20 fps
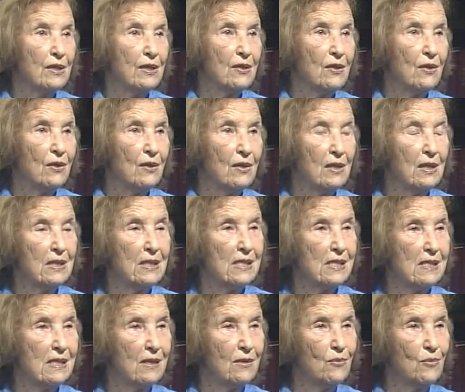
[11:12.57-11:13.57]
it all
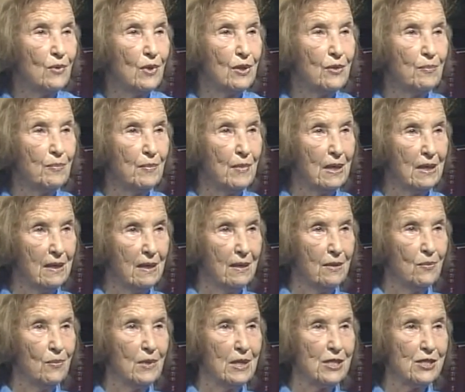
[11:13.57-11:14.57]
is and what my
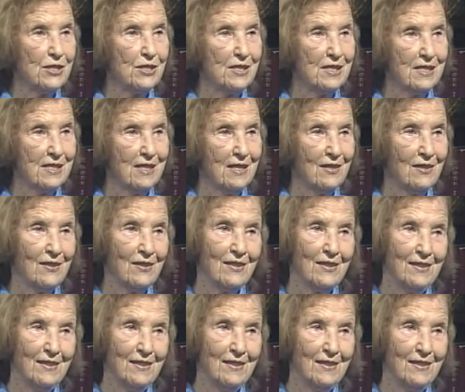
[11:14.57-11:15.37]
wishes are.